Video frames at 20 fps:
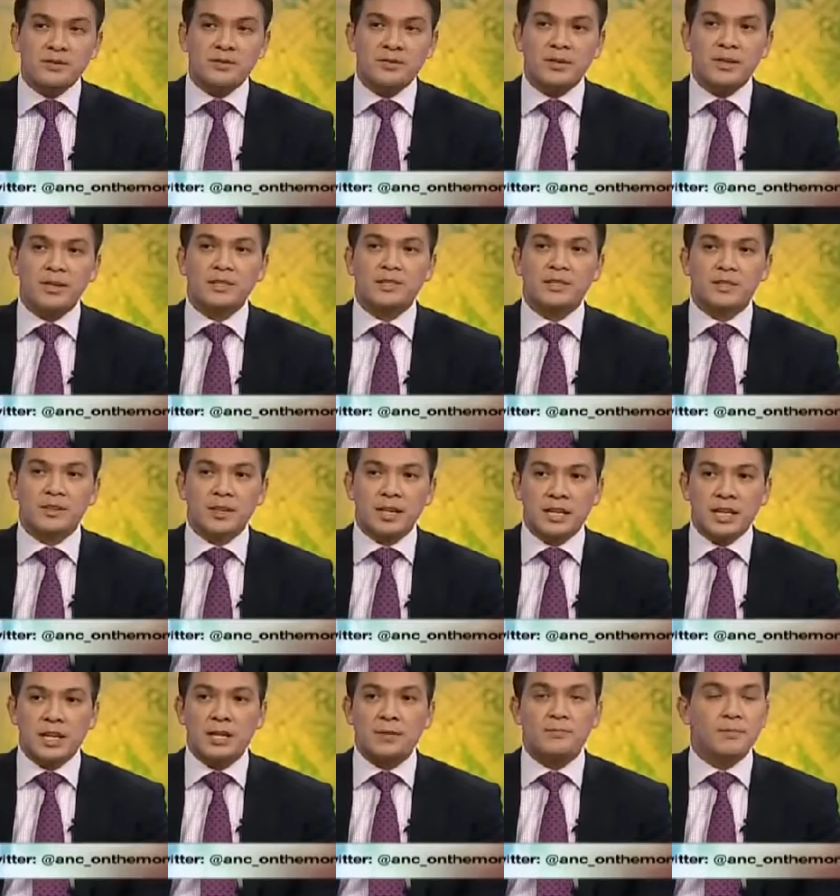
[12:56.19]
fee is
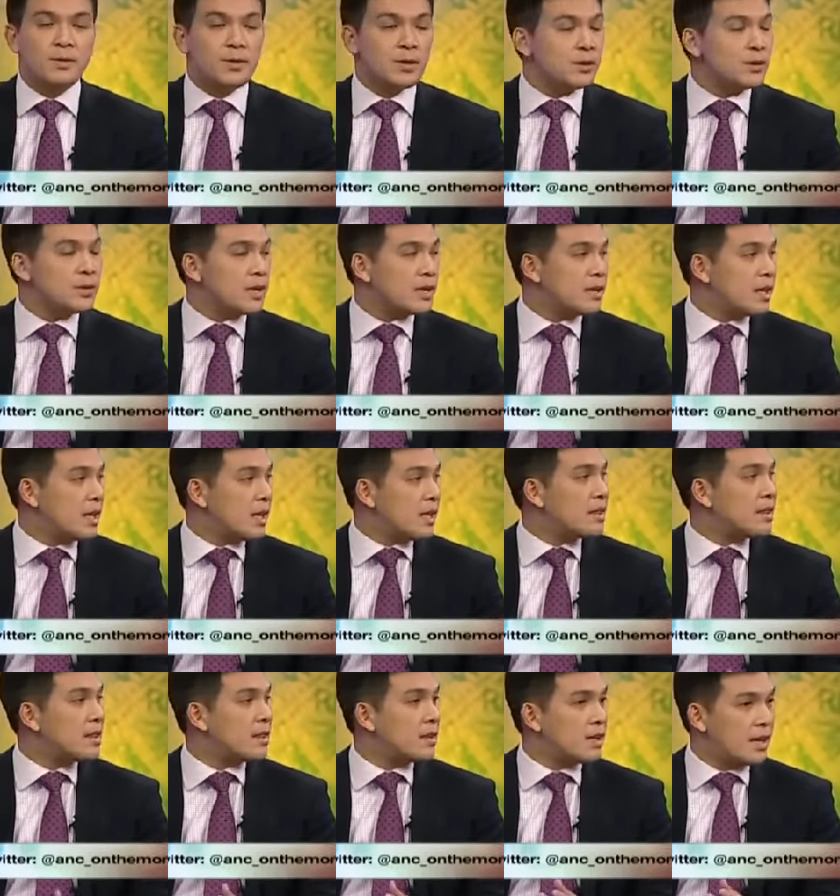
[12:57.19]
already imputed
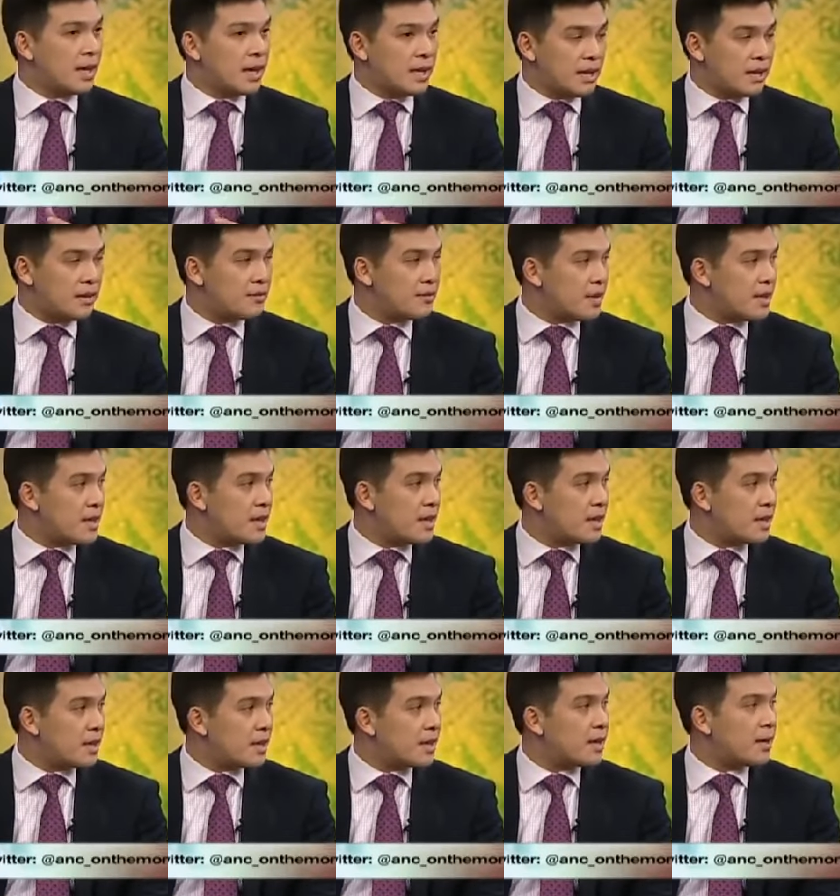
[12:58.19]
in the NAV,
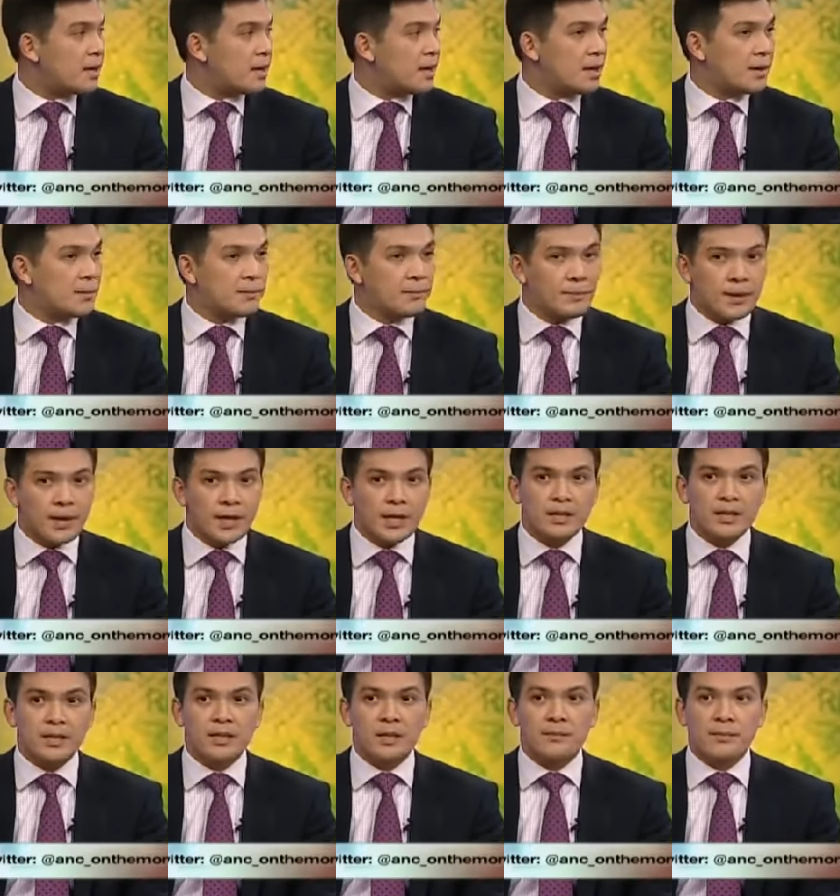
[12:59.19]

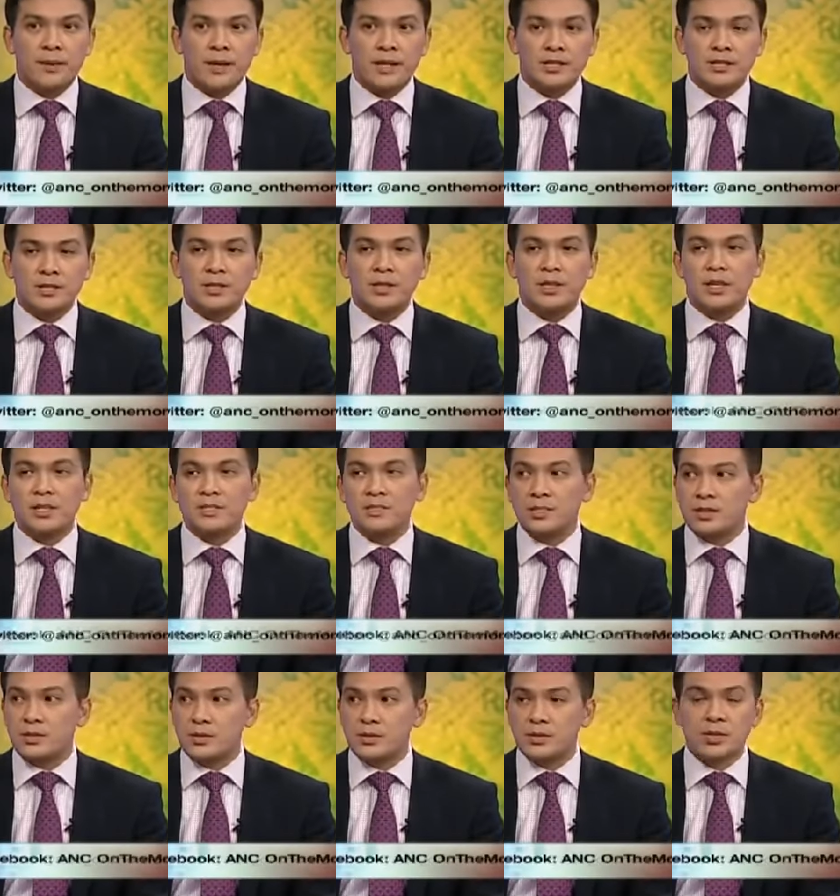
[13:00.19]
but depends on the
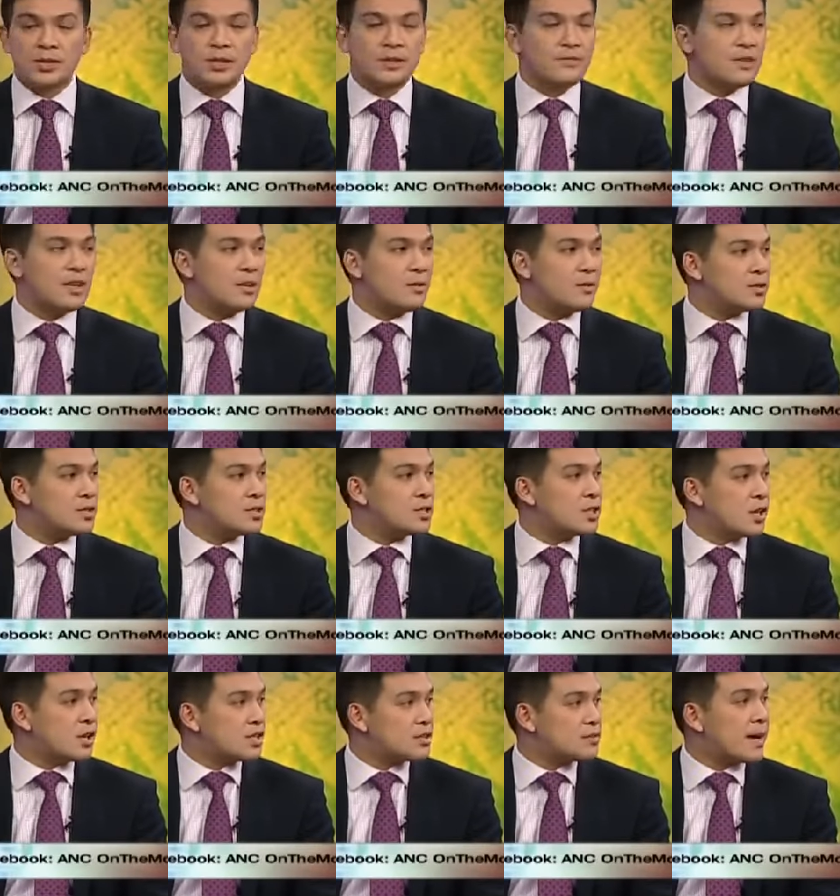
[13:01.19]
institution if they would
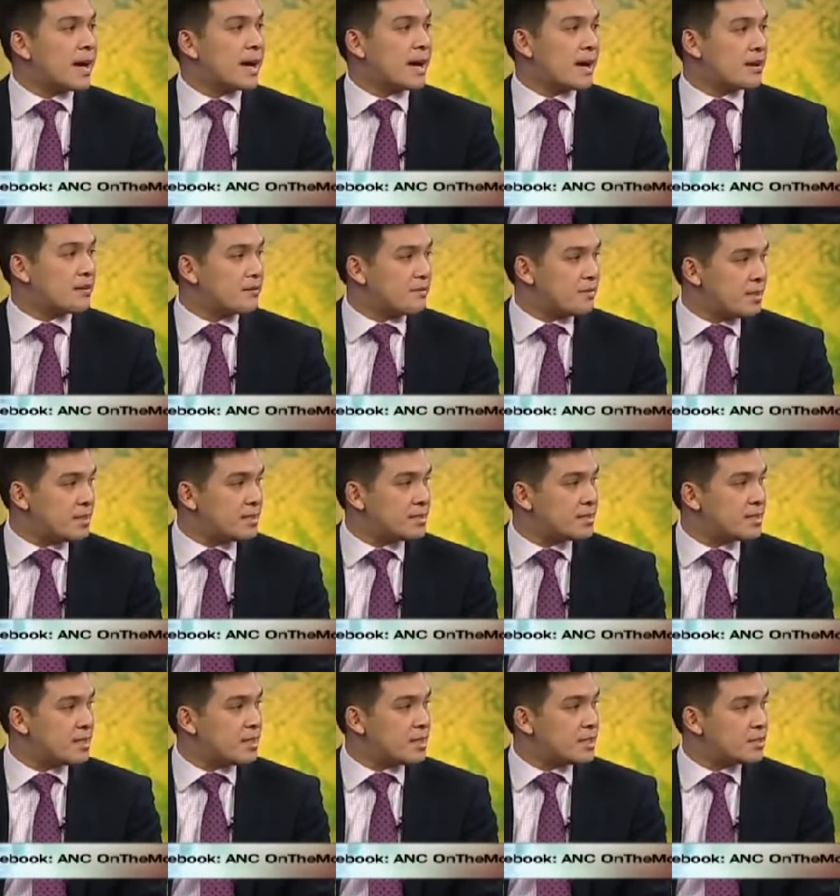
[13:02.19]
charge back-end
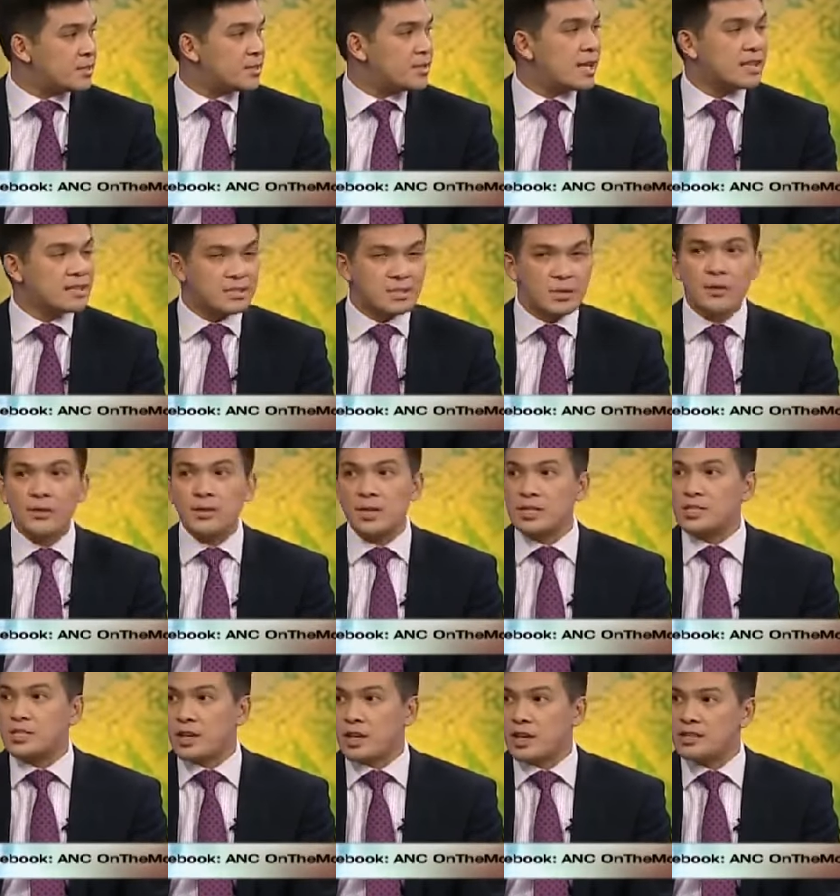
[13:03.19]
fees. So that's the only
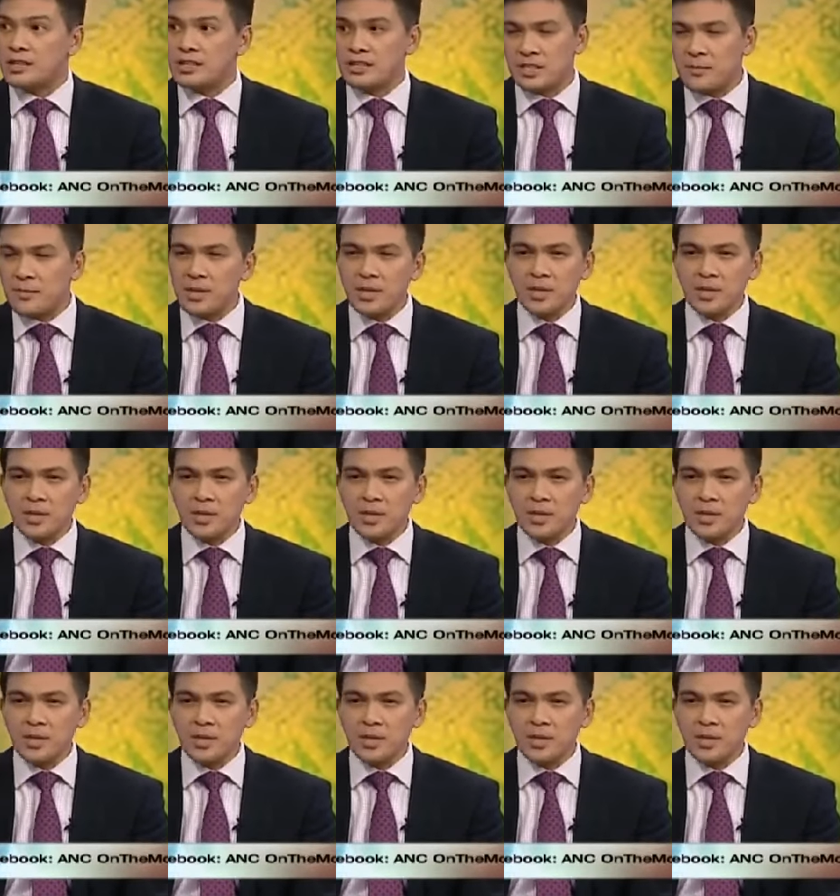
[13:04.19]
charge. Similar